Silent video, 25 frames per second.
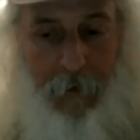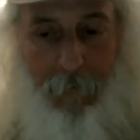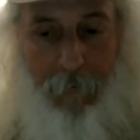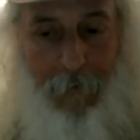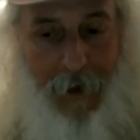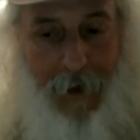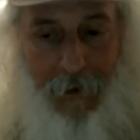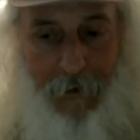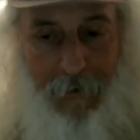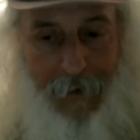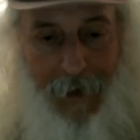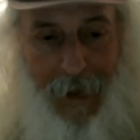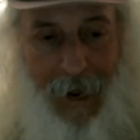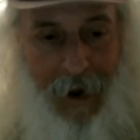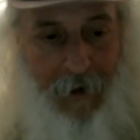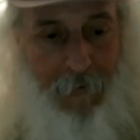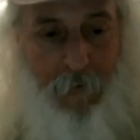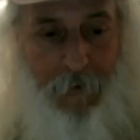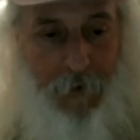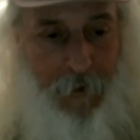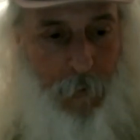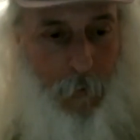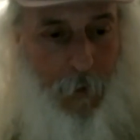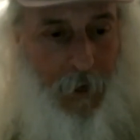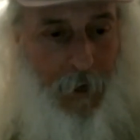around
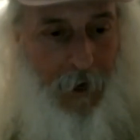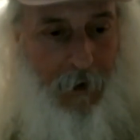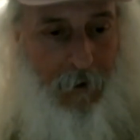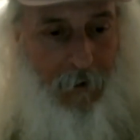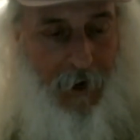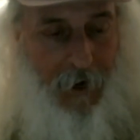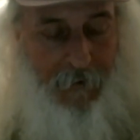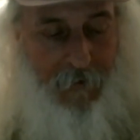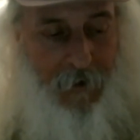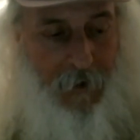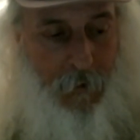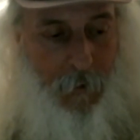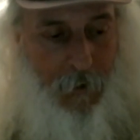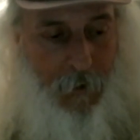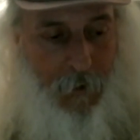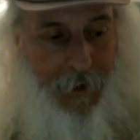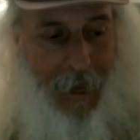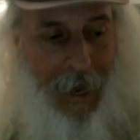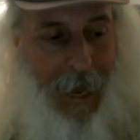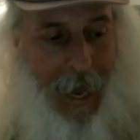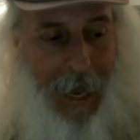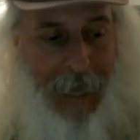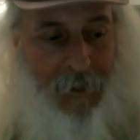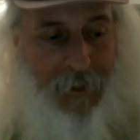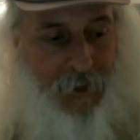everywhere. Everyone
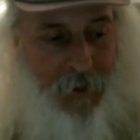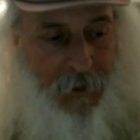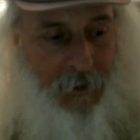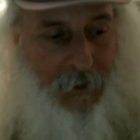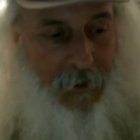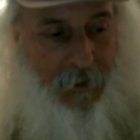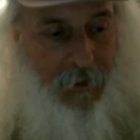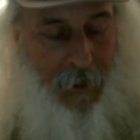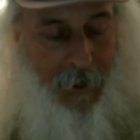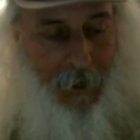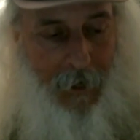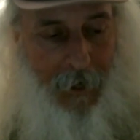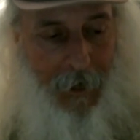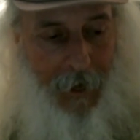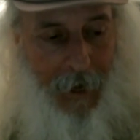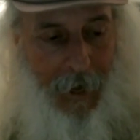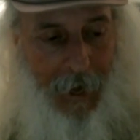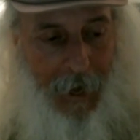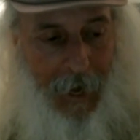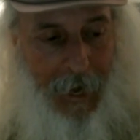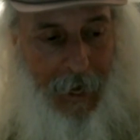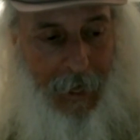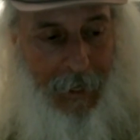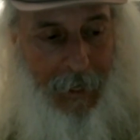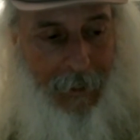has it.
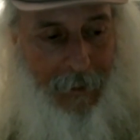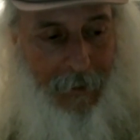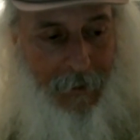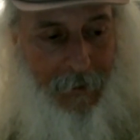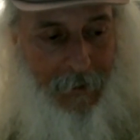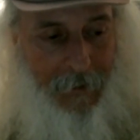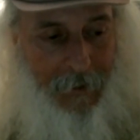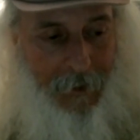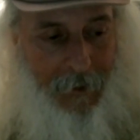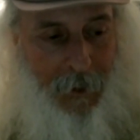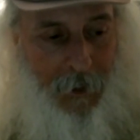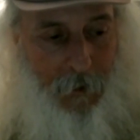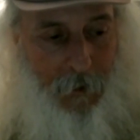And, you know,